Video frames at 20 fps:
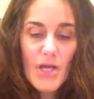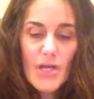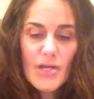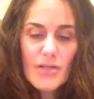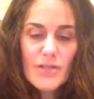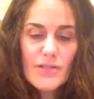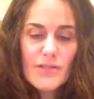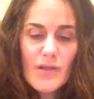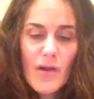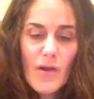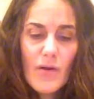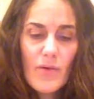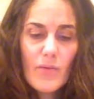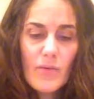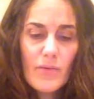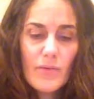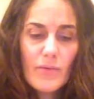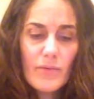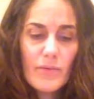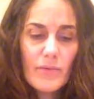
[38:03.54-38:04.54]

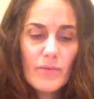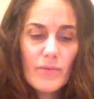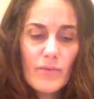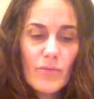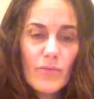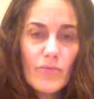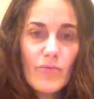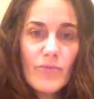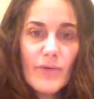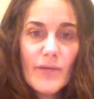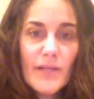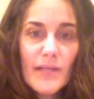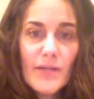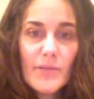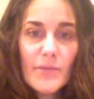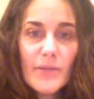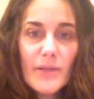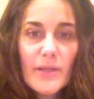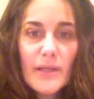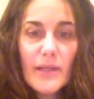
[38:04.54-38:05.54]
So really,
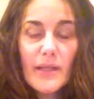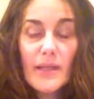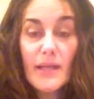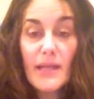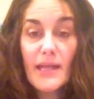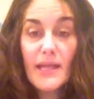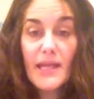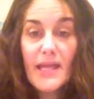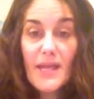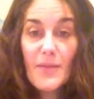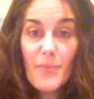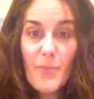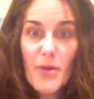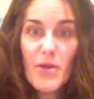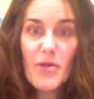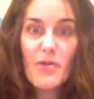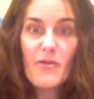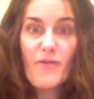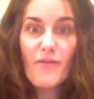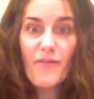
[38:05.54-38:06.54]
really keeping
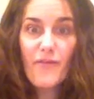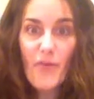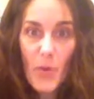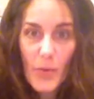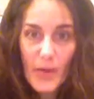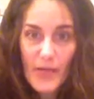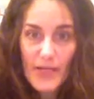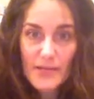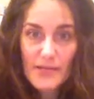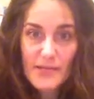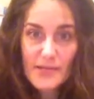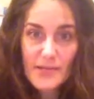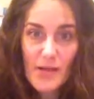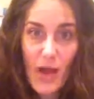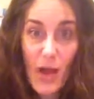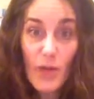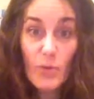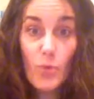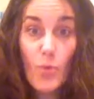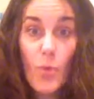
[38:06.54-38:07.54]
your focus
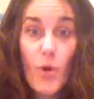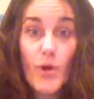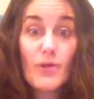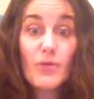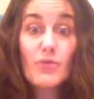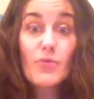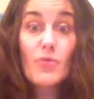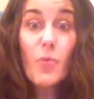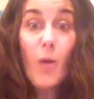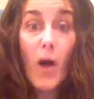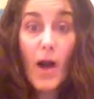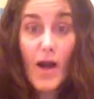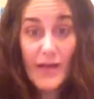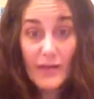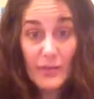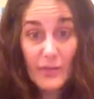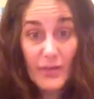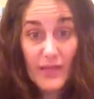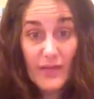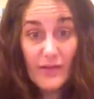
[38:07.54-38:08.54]
on what you want
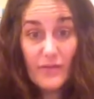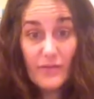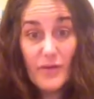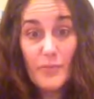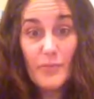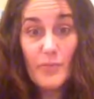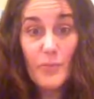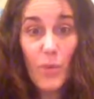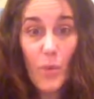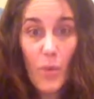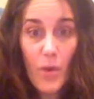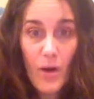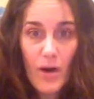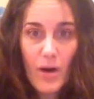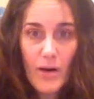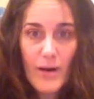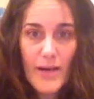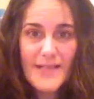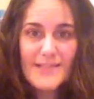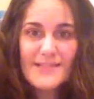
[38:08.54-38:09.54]
or even
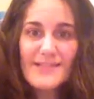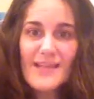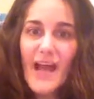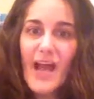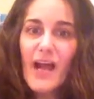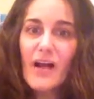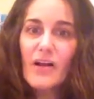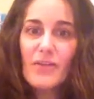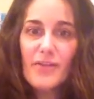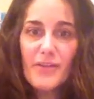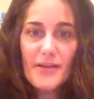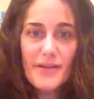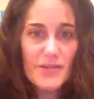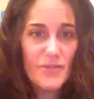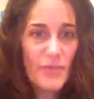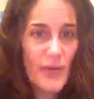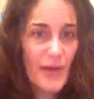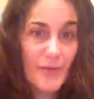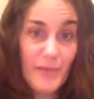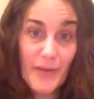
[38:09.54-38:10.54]
more is the
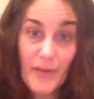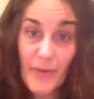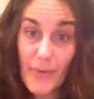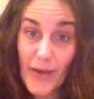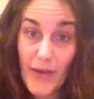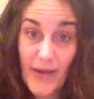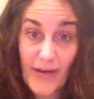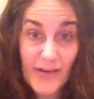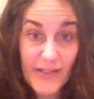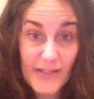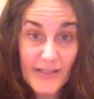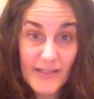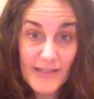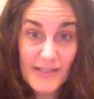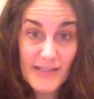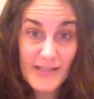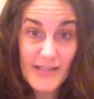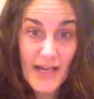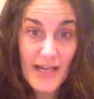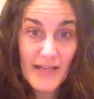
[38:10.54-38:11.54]
healthiest way to be a parent
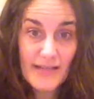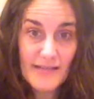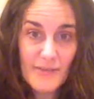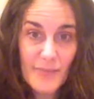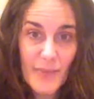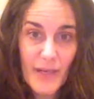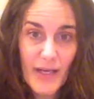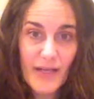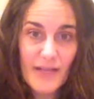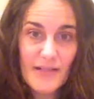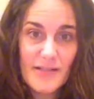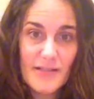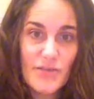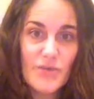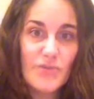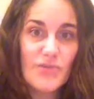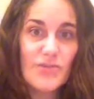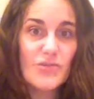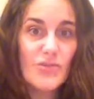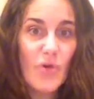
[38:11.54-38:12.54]
these days, because
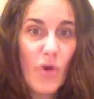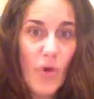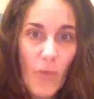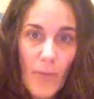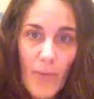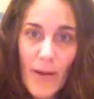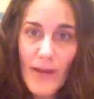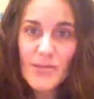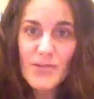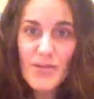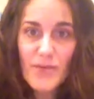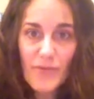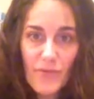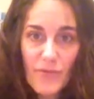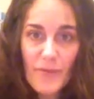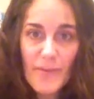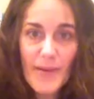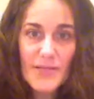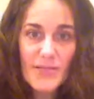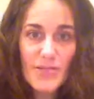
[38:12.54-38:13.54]
there's so much
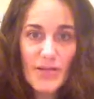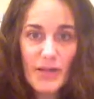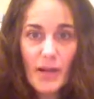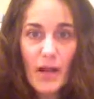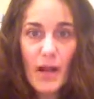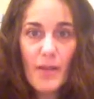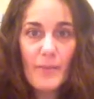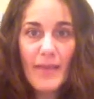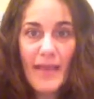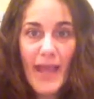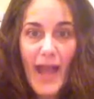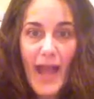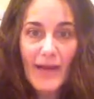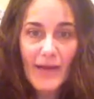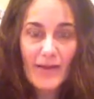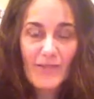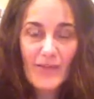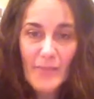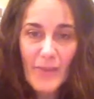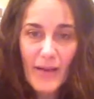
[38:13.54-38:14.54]
information coming at
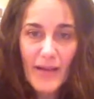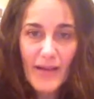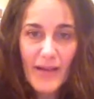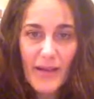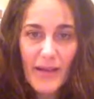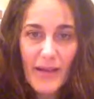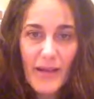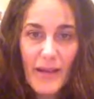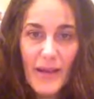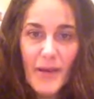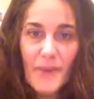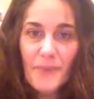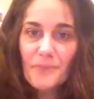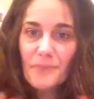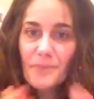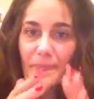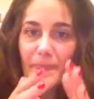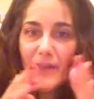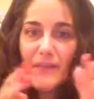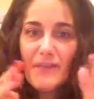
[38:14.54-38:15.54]
everybody
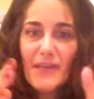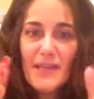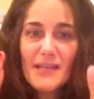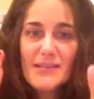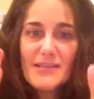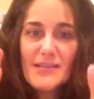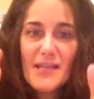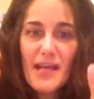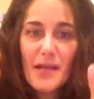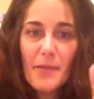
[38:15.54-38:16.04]
that it's